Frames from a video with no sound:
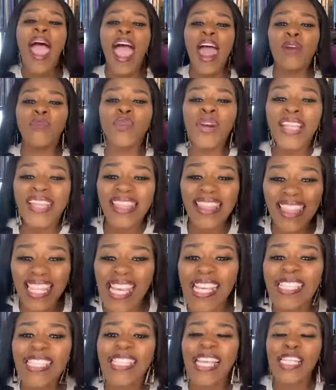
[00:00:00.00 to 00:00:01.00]
and
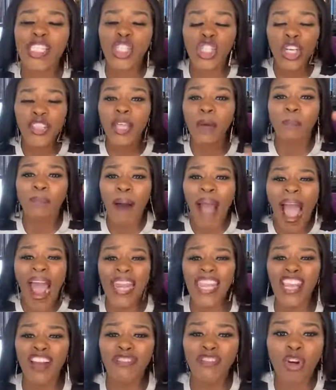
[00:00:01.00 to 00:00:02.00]
release it to the
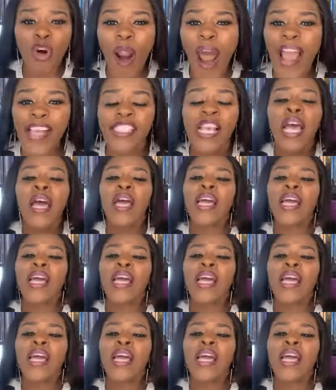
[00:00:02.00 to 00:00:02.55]
body of Christ